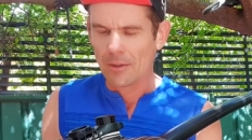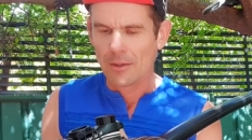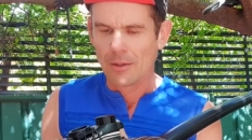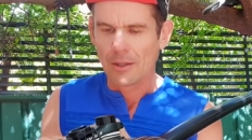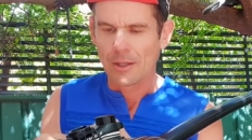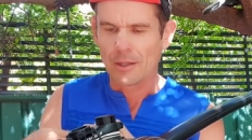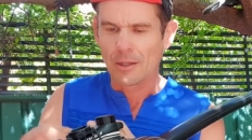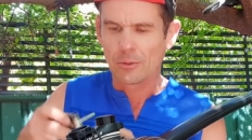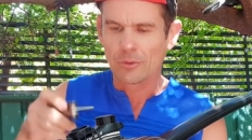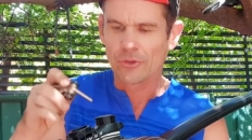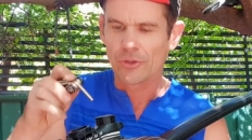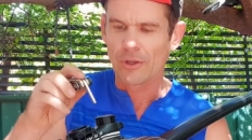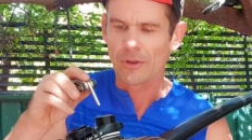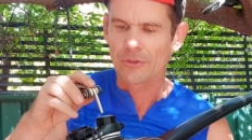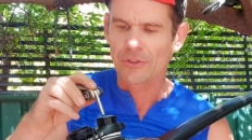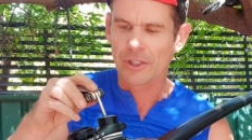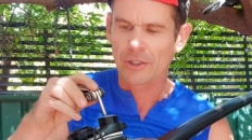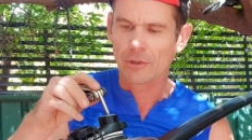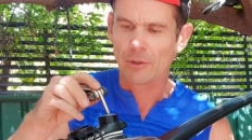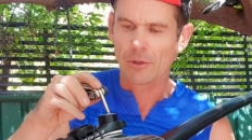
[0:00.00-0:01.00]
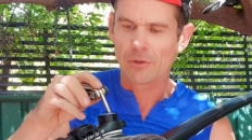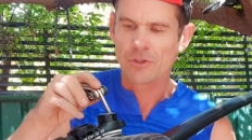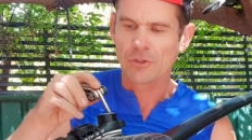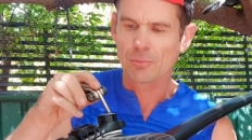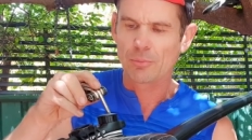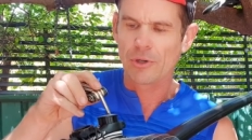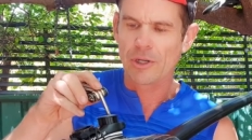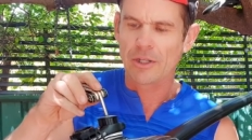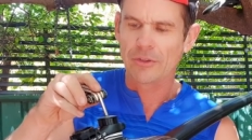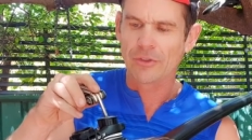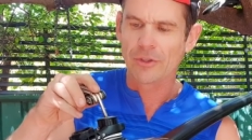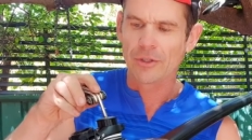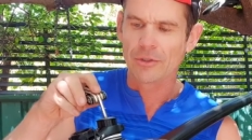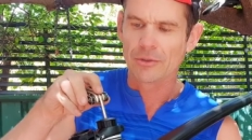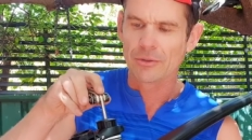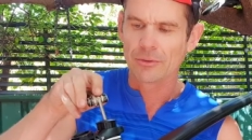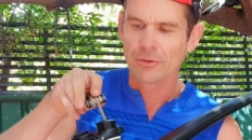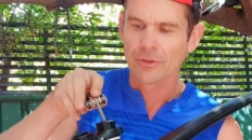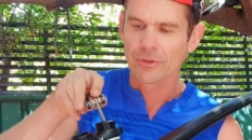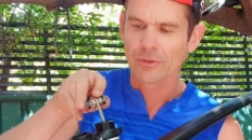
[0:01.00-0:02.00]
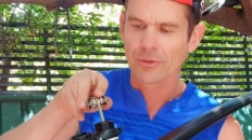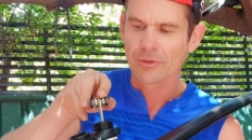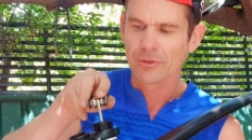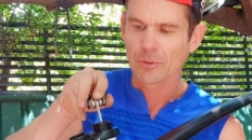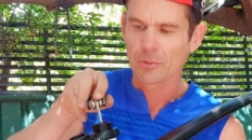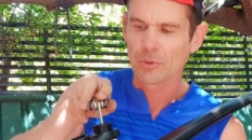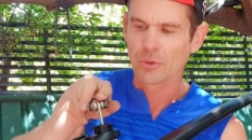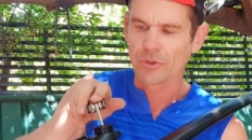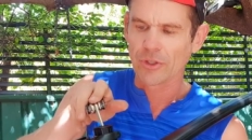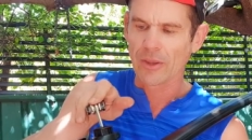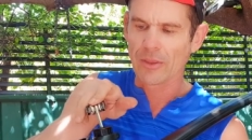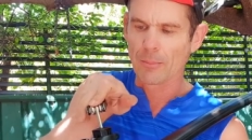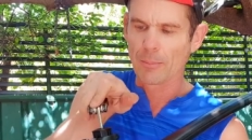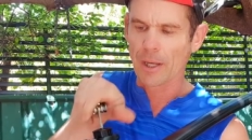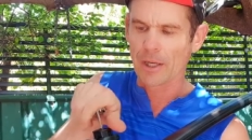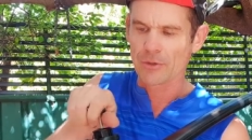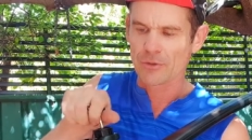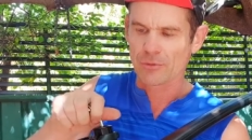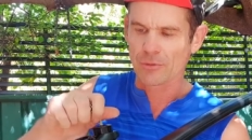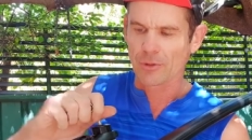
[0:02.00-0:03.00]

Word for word: And it looks like the technology is pretty easy to use. So we use that in a bunch of